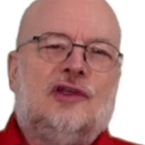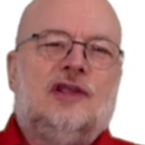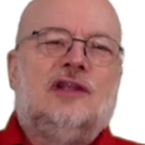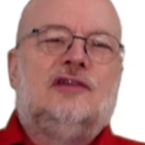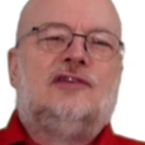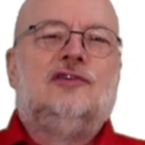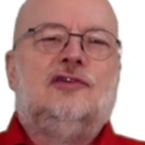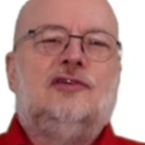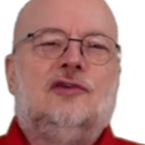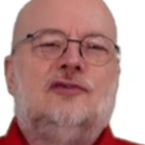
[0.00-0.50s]

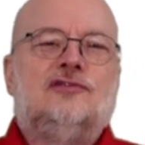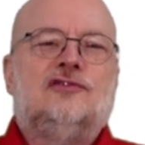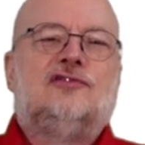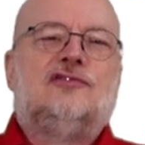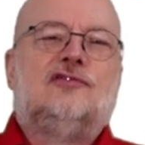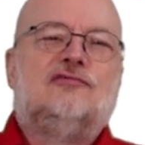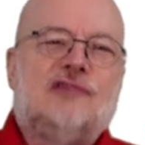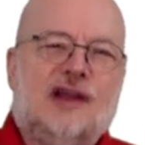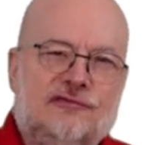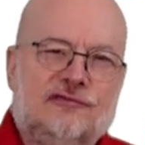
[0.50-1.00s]
to use as a
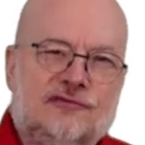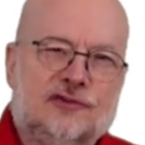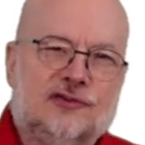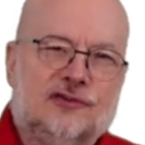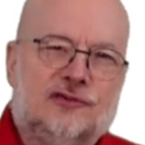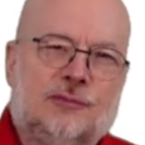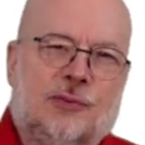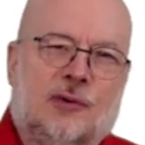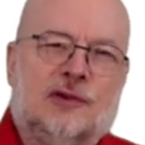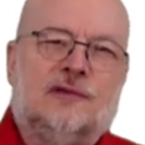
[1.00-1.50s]
reference
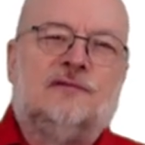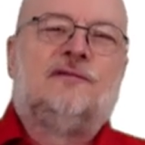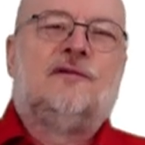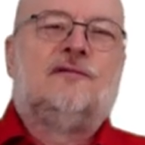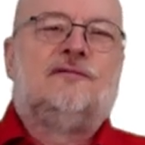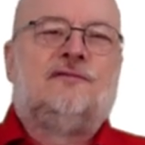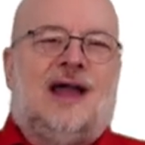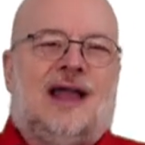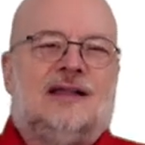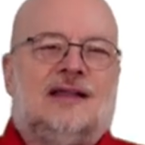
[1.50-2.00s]
point for
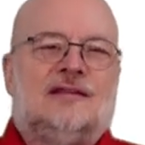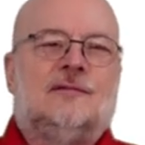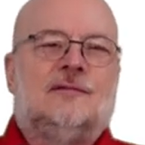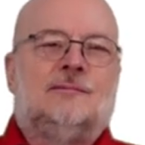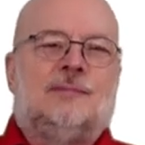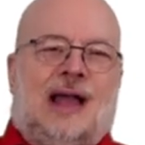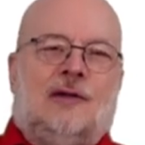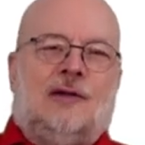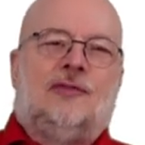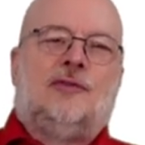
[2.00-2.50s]
facts
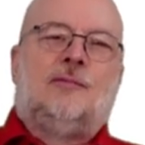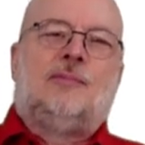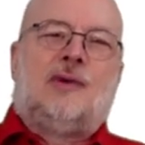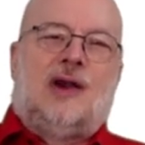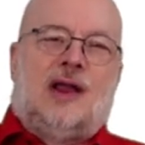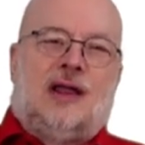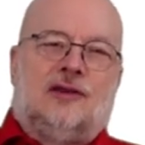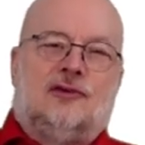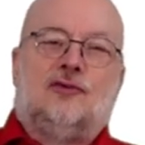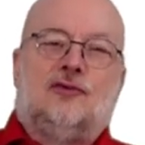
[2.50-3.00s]
about the
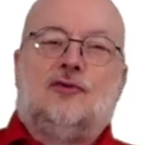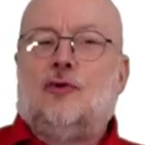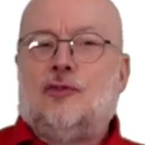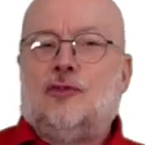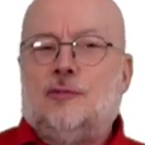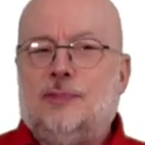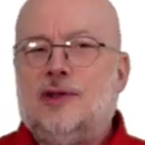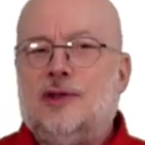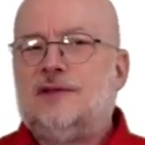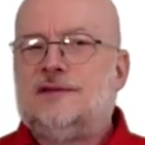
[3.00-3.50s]
brand or the
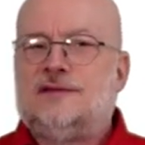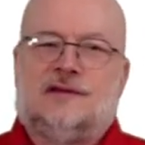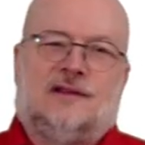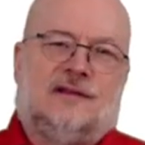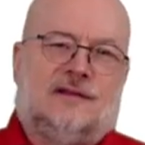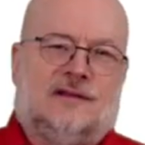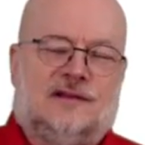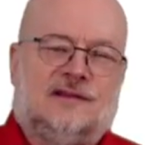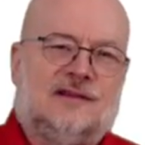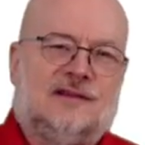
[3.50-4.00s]
person in
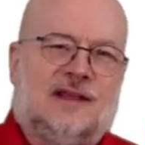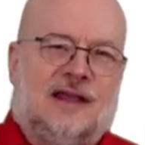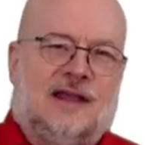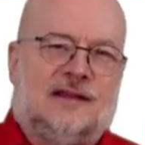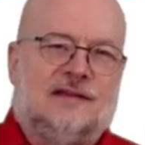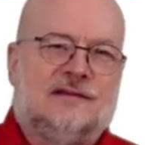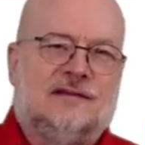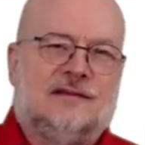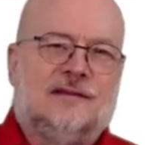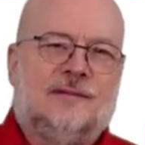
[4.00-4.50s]
this case.